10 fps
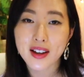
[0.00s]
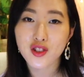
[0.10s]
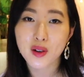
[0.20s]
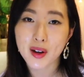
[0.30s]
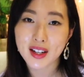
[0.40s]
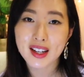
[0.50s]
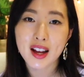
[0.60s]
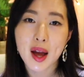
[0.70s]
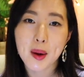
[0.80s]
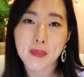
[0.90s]
extra money
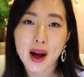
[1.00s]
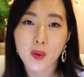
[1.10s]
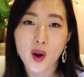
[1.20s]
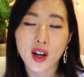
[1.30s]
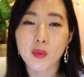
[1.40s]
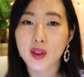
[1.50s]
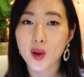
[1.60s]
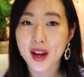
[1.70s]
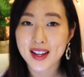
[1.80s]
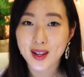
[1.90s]
by working with
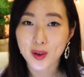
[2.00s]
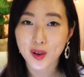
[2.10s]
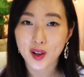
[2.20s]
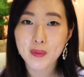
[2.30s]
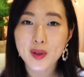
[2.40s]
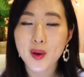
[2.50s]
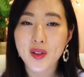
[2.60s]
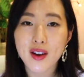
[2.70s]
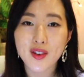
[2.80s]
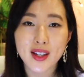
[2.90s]
Locate Locum. So
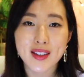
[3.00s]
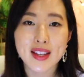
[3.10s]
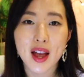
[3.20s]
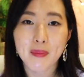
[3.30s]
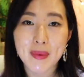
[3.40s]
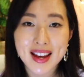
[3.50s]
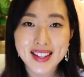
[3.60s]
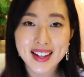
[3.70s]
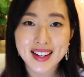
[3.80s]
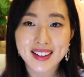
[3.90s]
they're running this
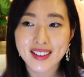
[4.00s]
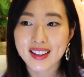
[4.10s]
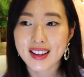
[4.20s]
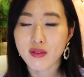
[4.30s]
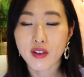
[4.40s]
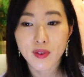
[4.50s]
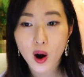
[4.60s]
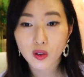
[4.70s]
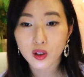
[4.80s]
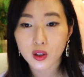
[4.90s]
amazing
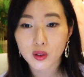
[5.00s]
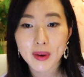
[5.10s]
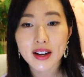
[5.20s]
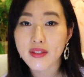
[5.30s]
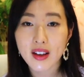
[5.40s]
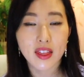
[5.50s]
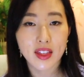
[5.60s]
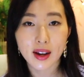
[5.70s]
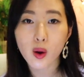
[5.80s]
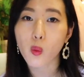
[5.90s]
referral benefit
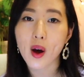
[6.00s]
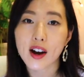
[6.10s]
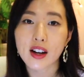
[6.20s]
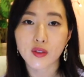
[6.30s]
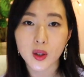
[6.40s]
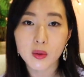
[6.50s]
thing where if